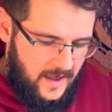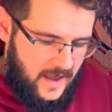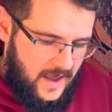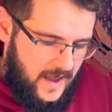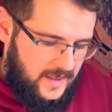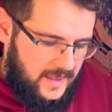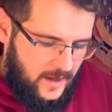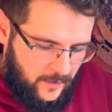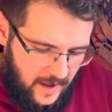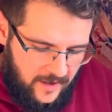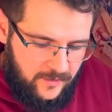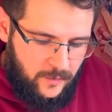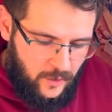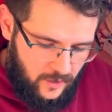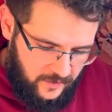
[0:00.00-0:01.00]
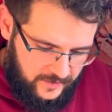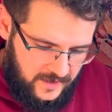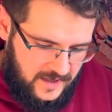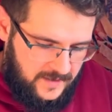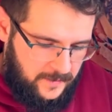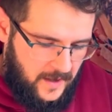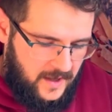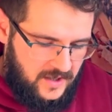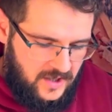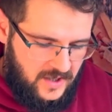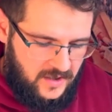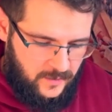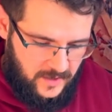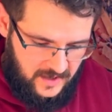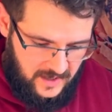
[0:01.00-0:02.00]
And then we have more of these pages
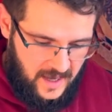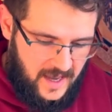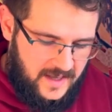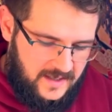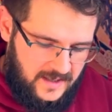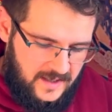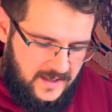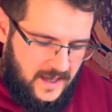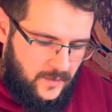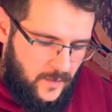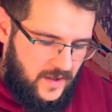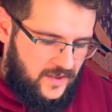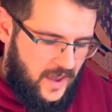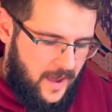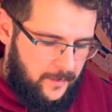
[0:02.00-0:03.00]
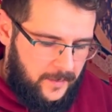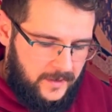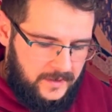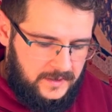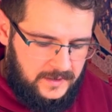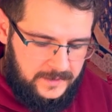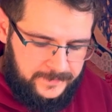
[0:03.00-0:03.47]
with cases and what happened.